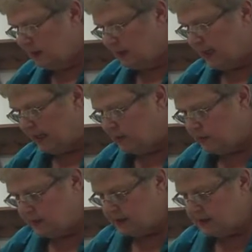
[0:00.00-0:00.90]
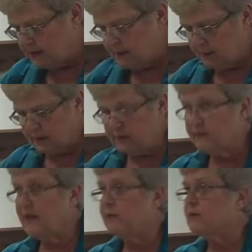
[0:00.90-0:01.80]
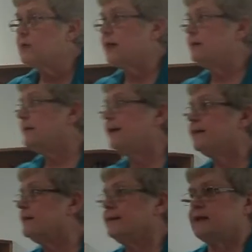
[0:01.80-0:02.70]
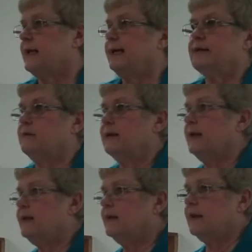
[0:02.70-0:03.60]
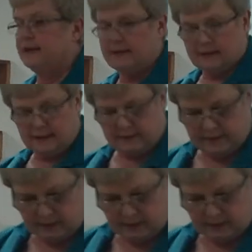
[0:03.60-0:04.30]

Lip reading: You can't do this to some other flowers. Like daylilies, you can't do anything like this stuff